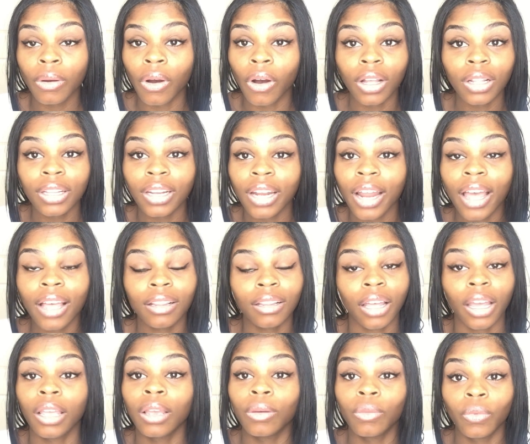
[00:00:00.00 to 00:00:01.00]
all of that.
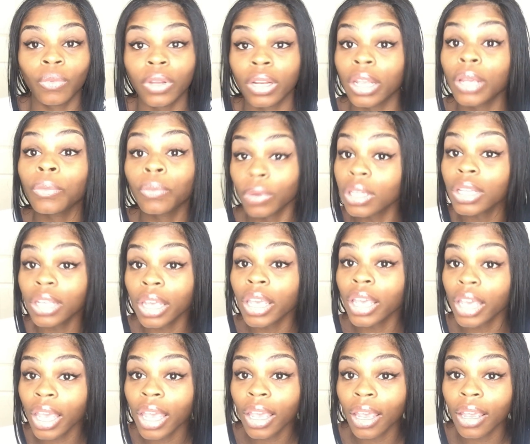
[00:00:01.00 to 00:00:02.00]
Like, when it really
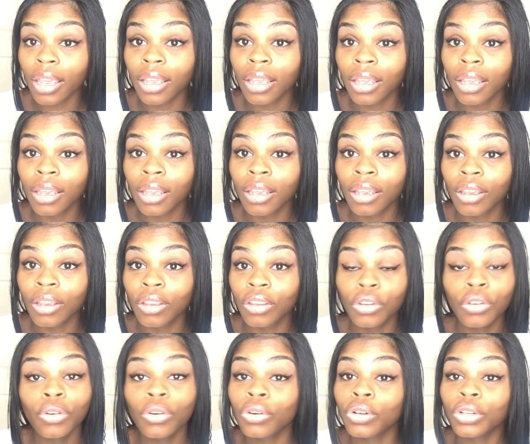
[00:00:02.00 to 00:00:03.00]
hit,
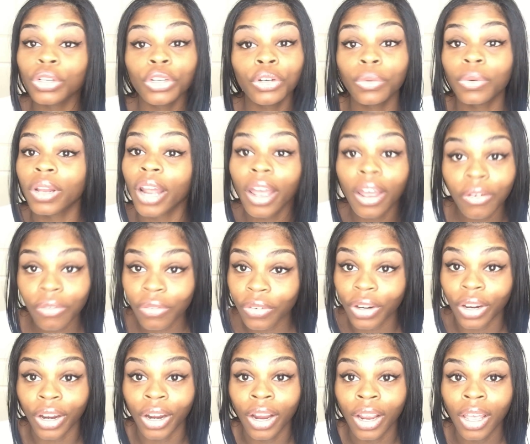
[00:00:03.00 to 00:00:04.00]
you gonna do
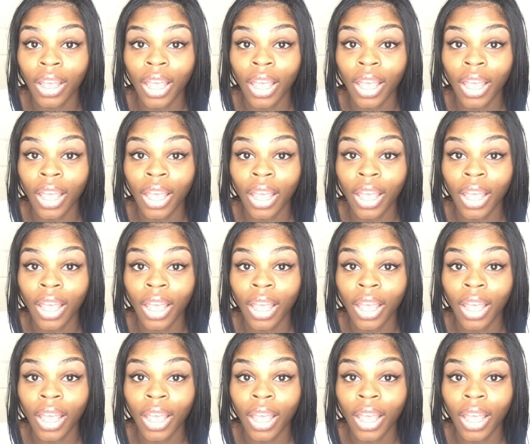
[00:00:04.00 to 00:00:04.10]
whatever.